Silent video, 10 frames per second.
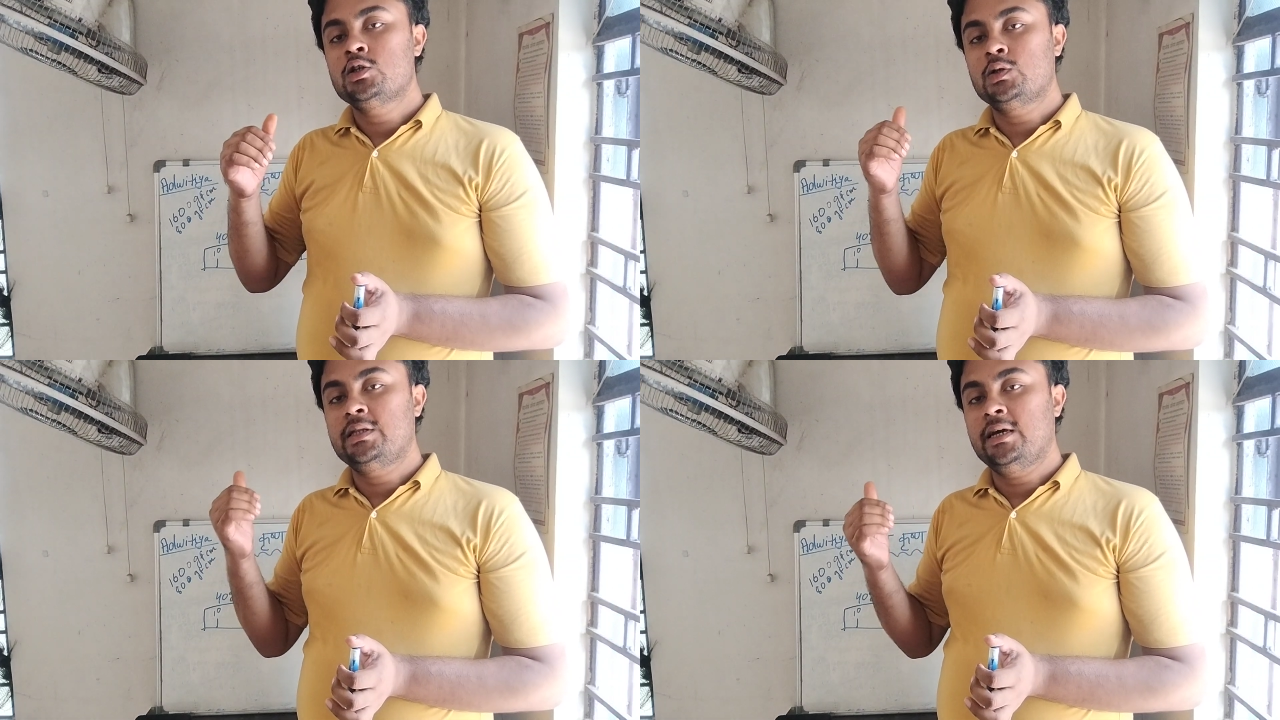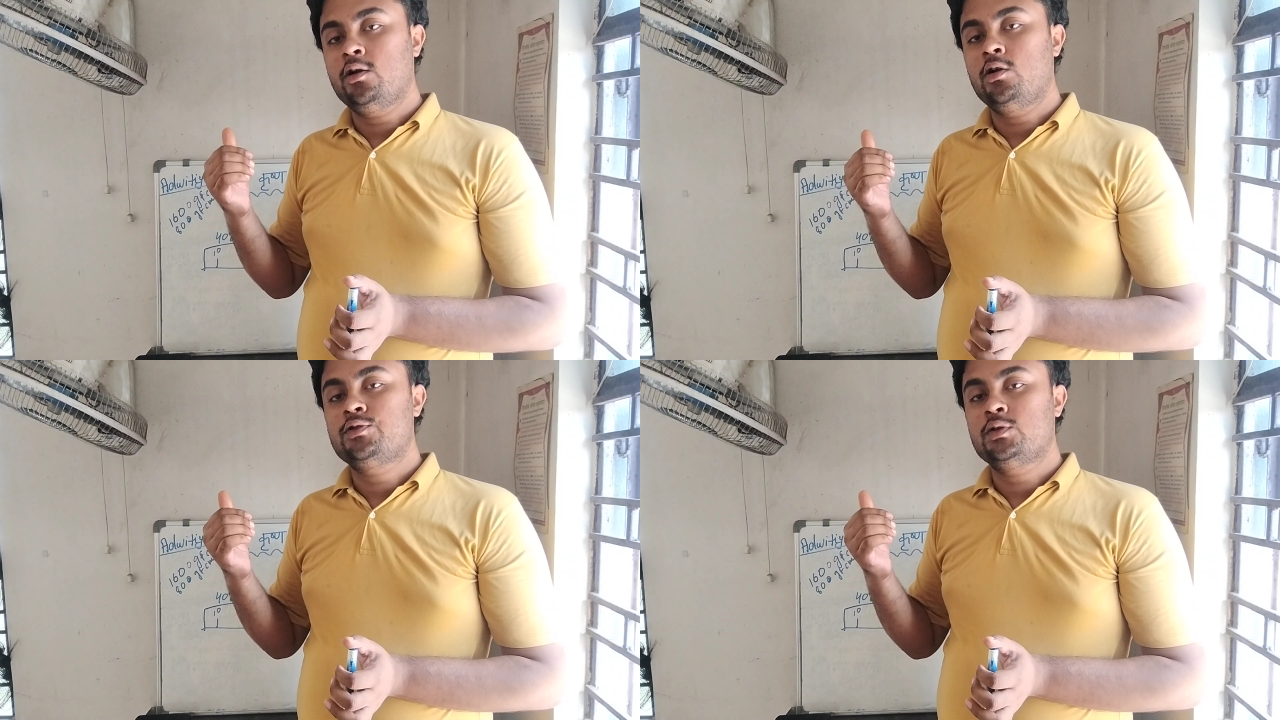so there
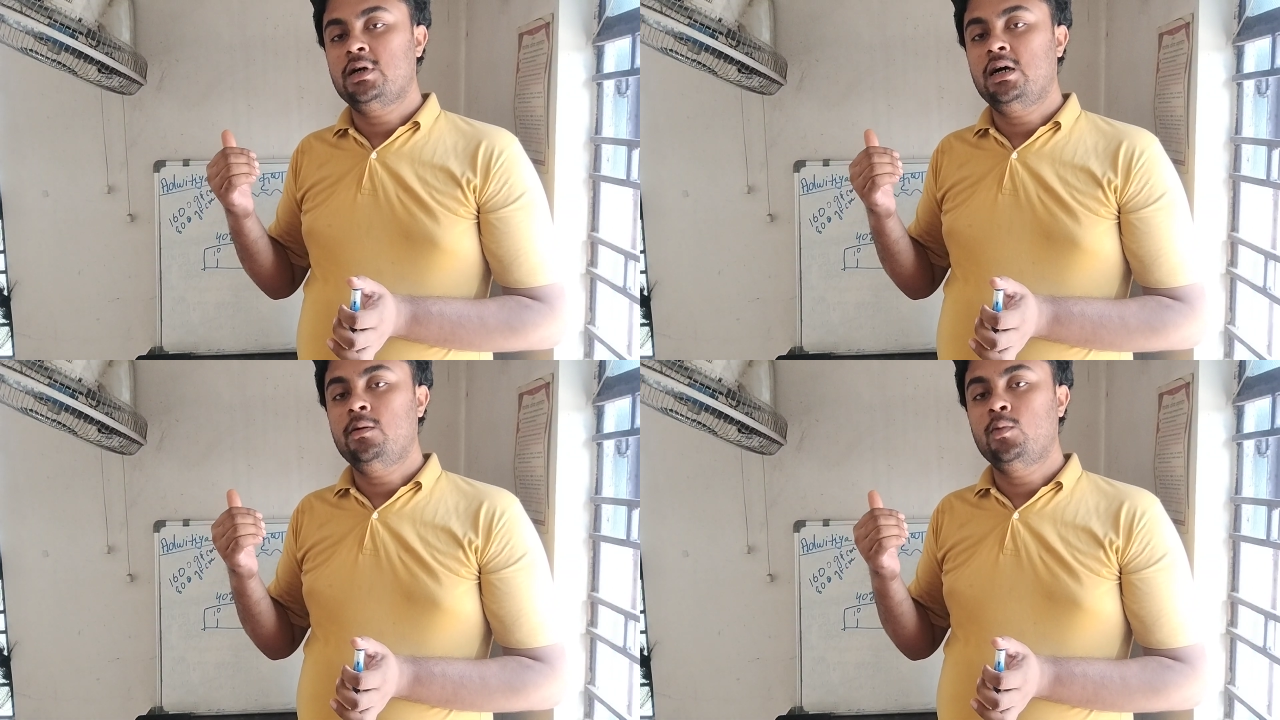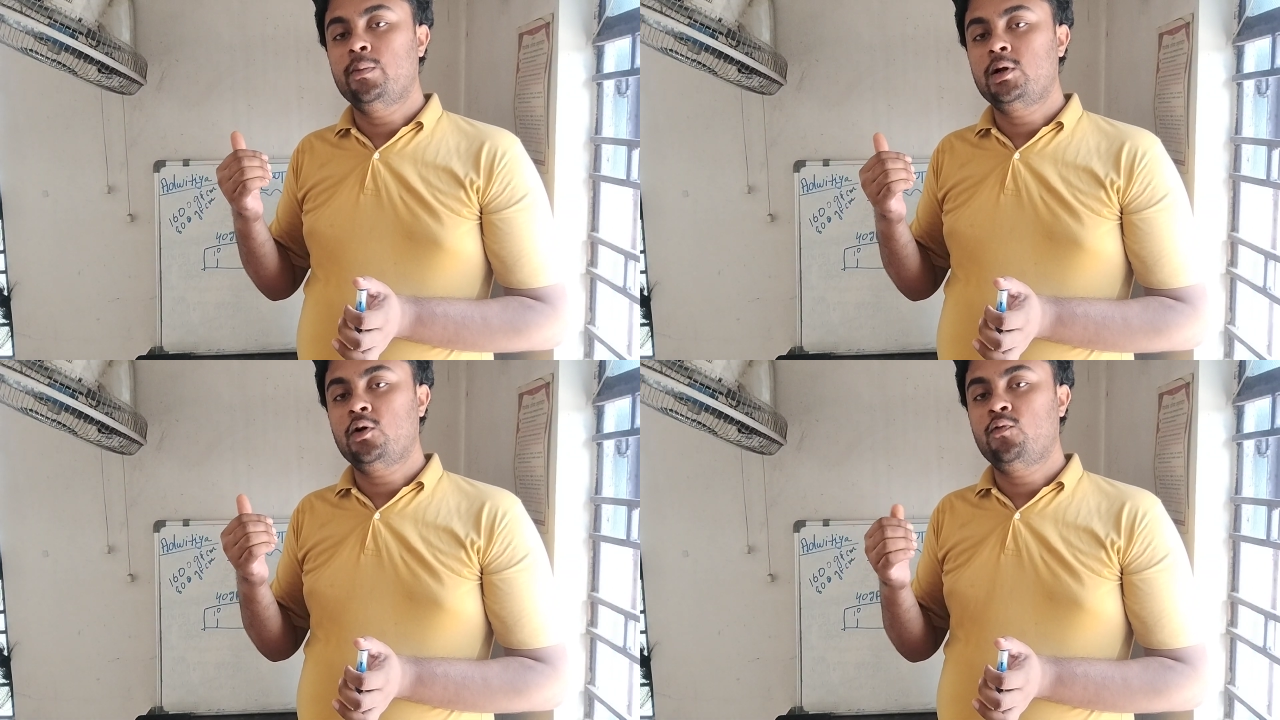also the
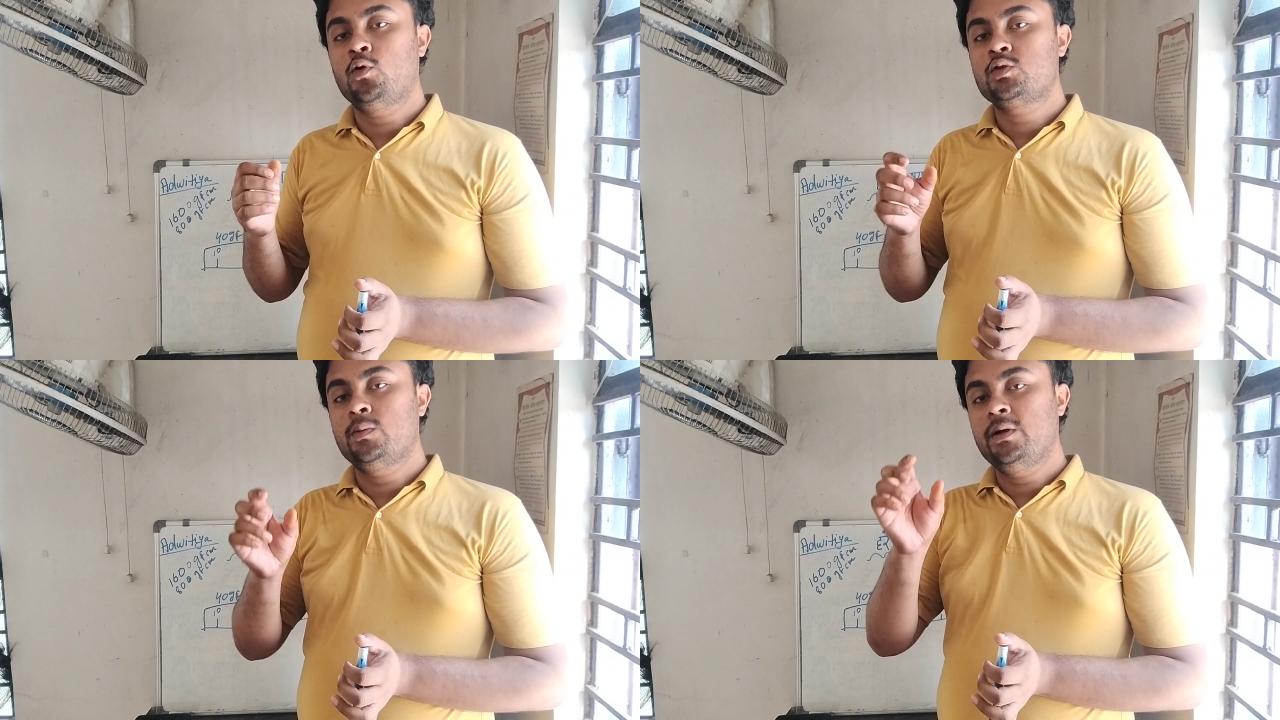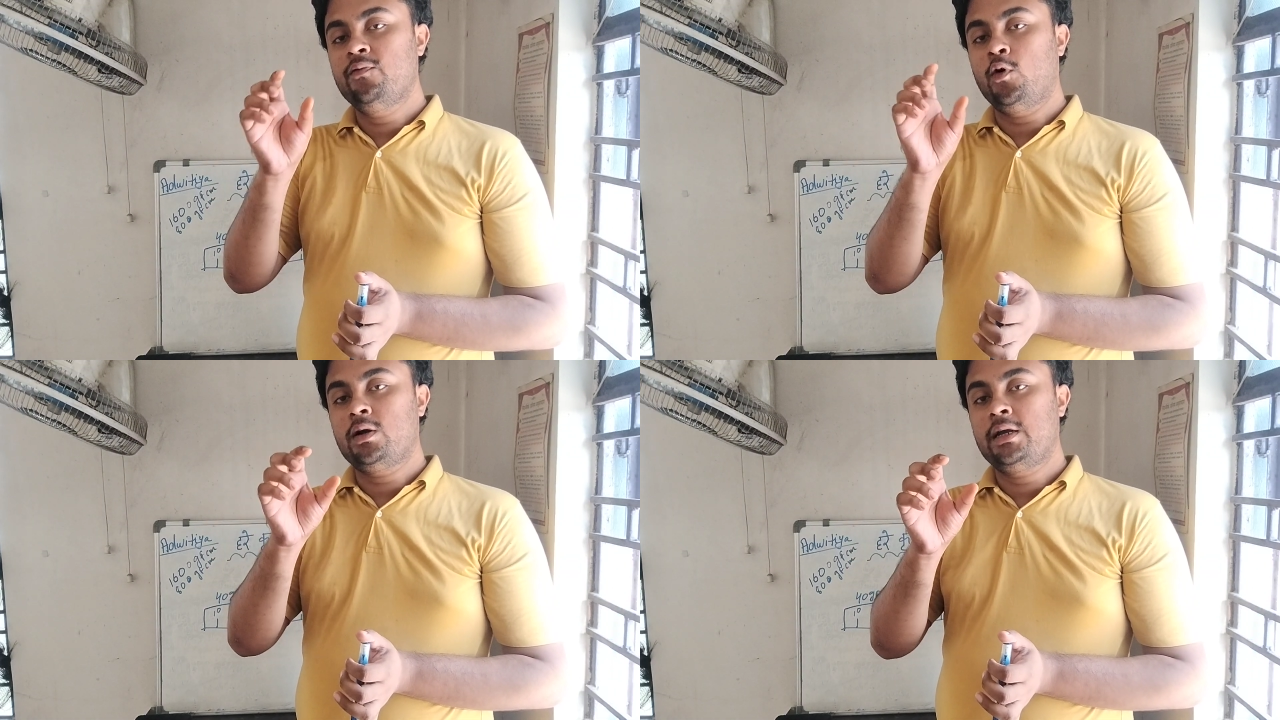moment of force will be
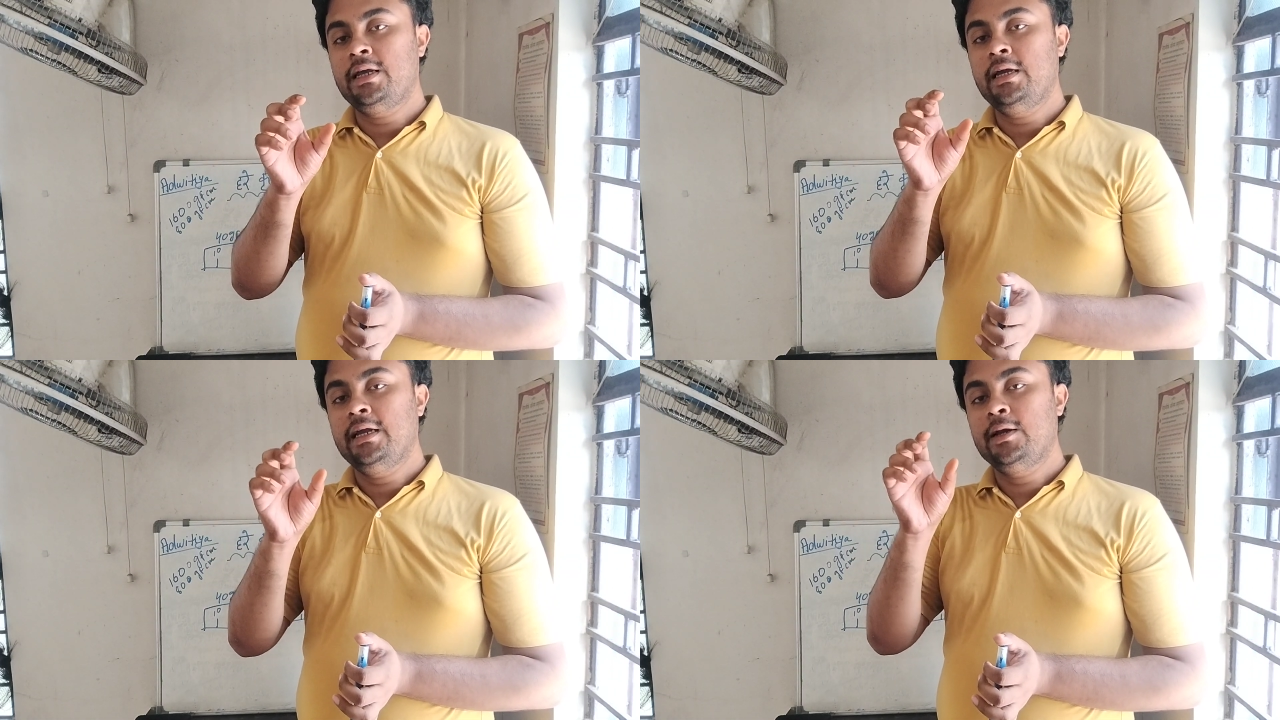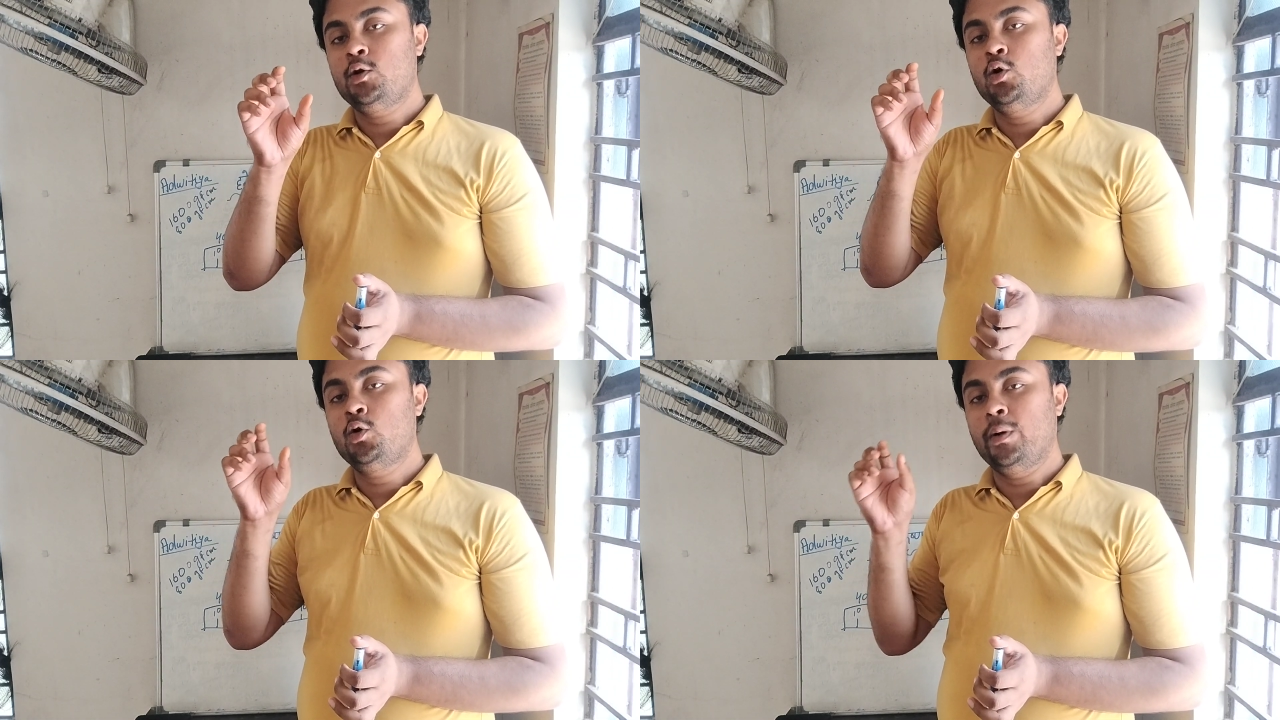40
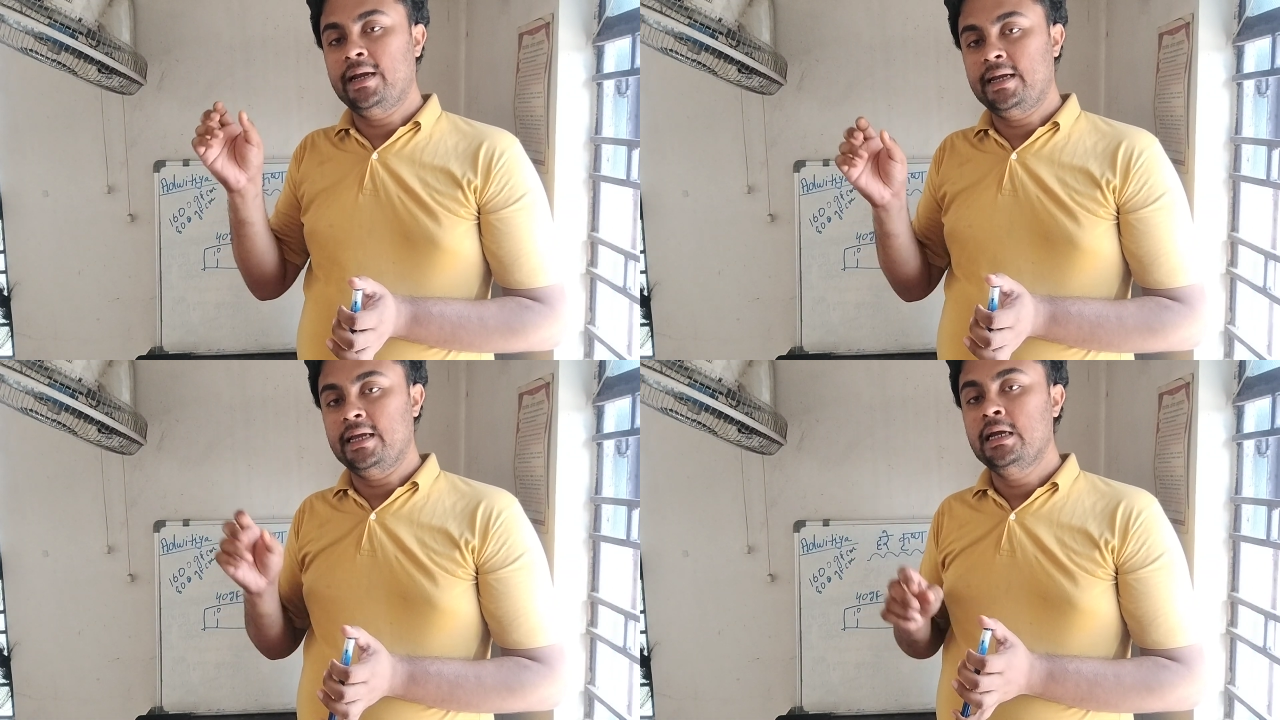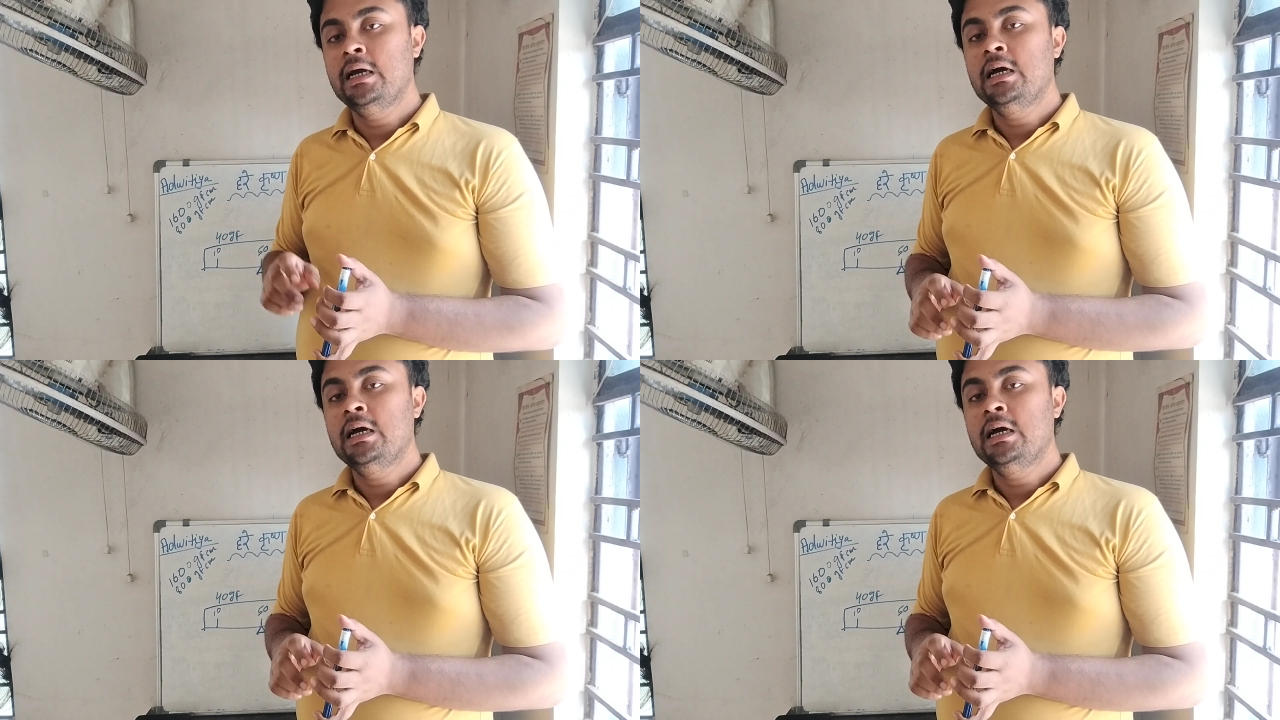into 20.